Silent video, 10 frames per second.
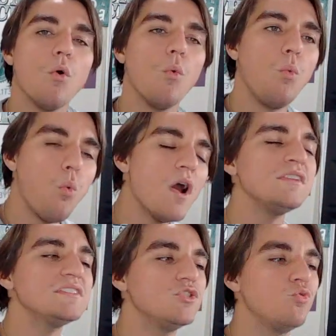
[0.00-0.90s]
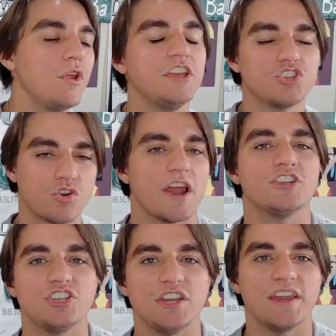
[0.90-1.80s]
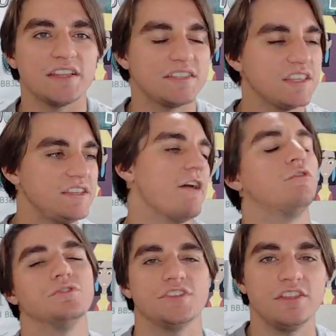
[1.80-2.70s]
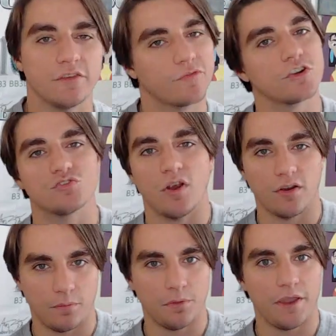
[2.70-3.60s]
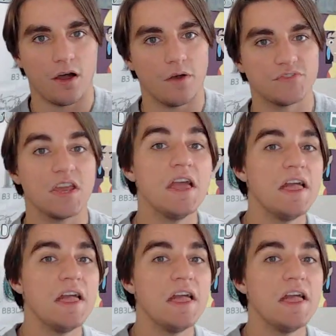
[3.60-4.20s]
What is the winning strategy against the Devils in the first round of the playoffs?